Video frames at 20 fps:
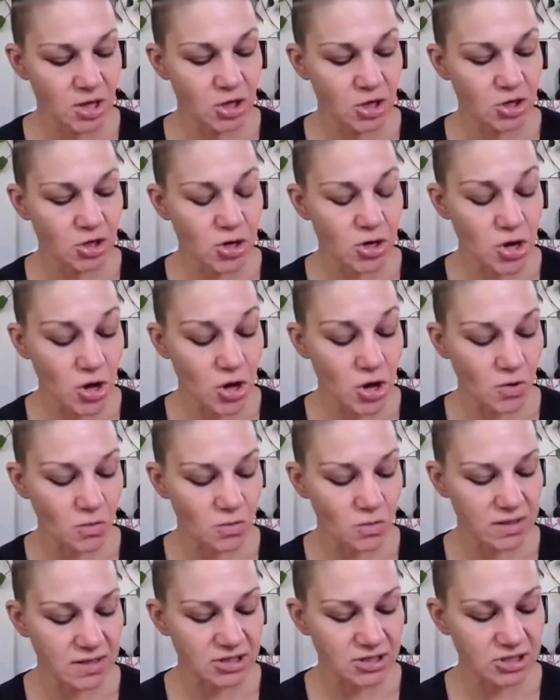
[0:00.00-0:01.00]
No,
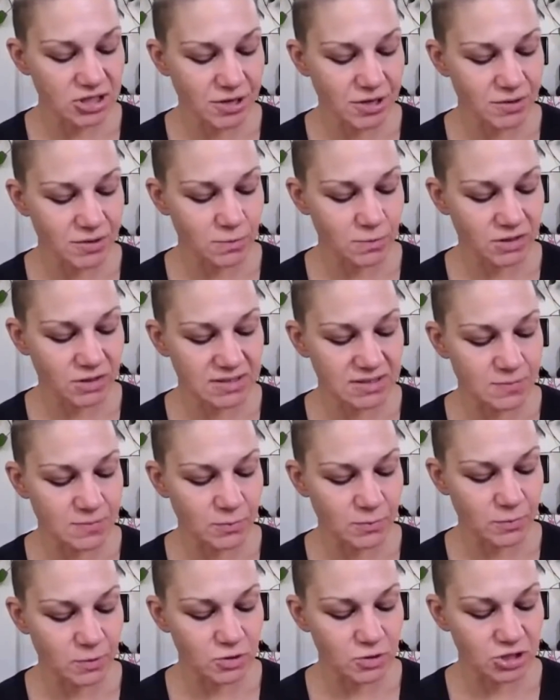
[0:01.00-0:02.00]
he shouted with deep
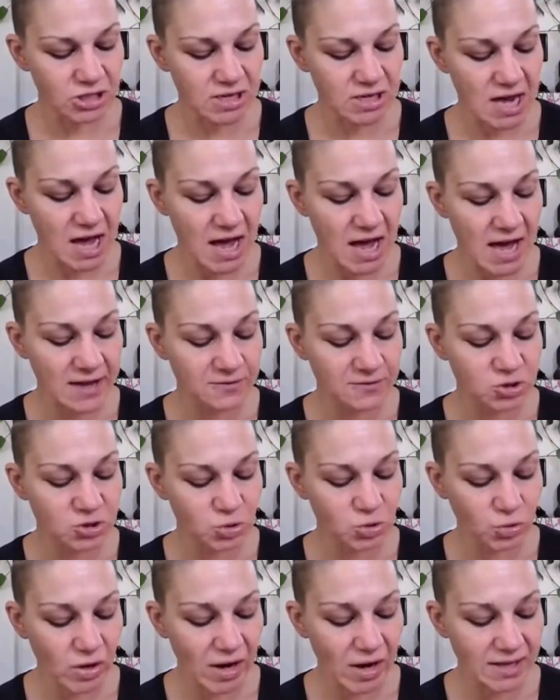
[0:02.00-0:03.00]
emotion. I've
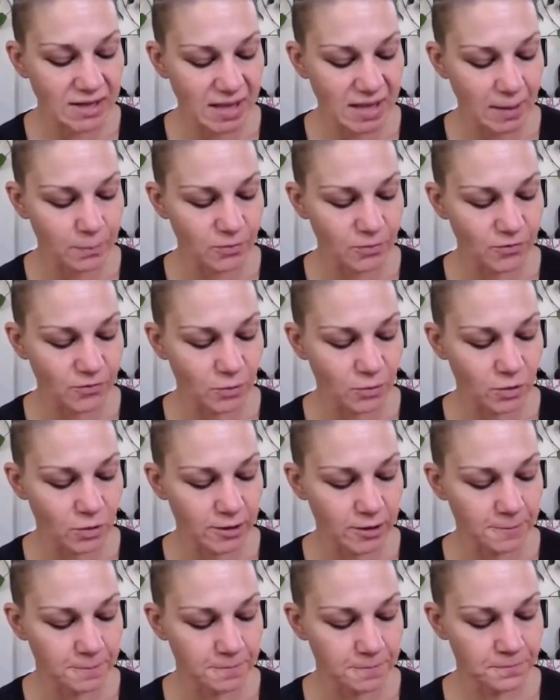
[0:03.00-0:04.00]
tried that
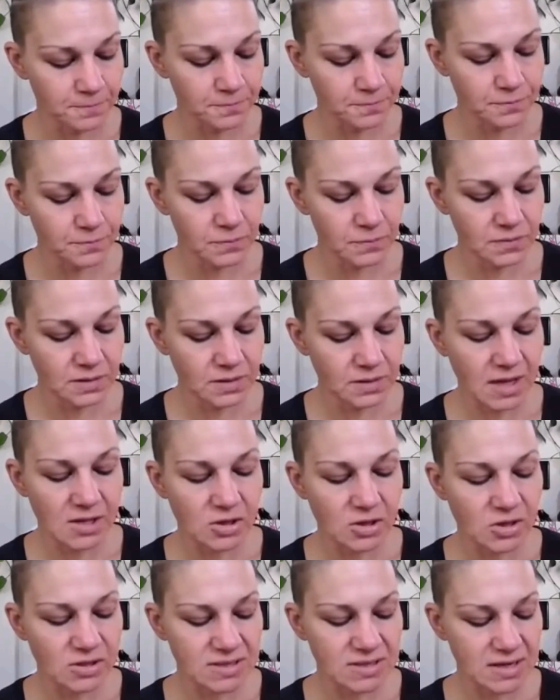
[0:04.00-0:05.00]
before. I
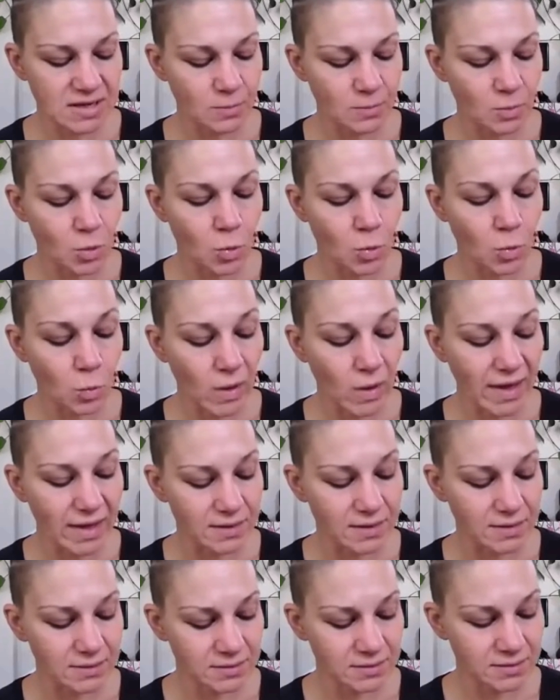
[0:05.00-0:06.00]
looked at him.
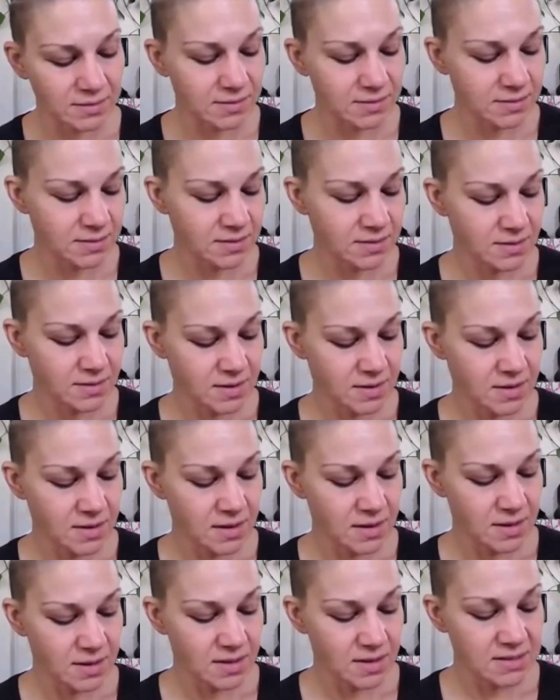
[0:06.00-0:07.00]
When?
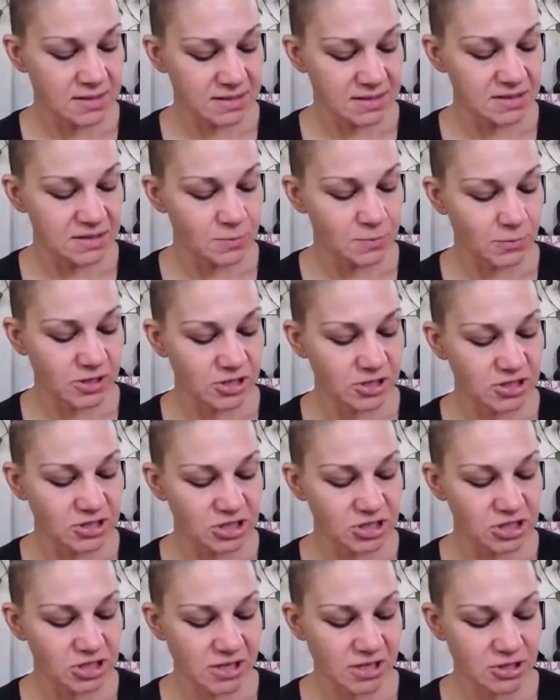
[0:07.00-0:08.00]
His expression
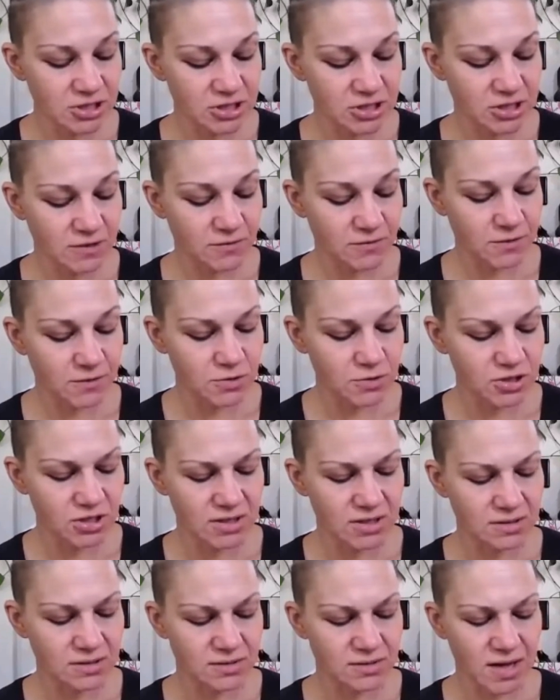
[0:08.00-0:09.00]
changed to
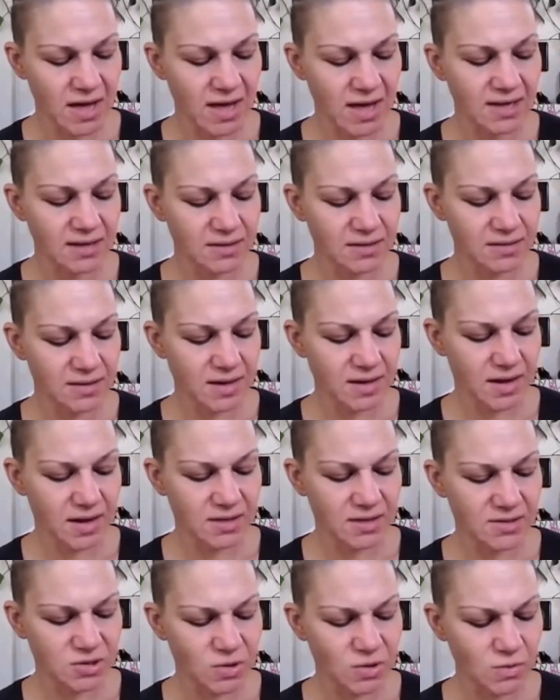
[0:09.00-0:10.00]
confusion. I
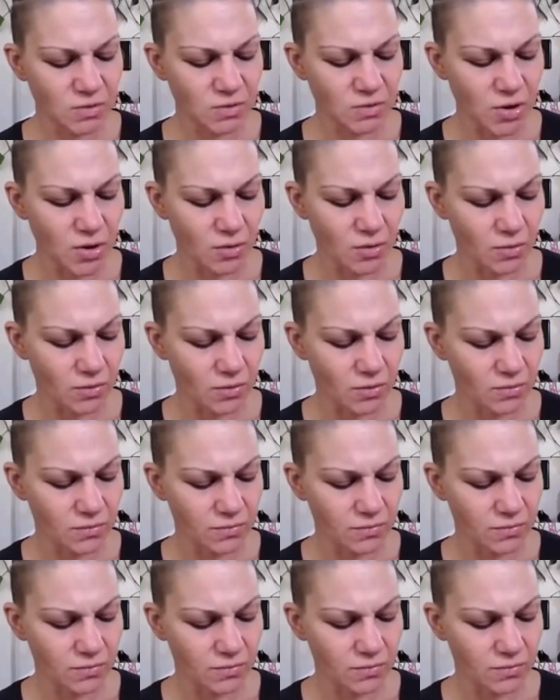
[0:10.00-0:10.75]
don't know.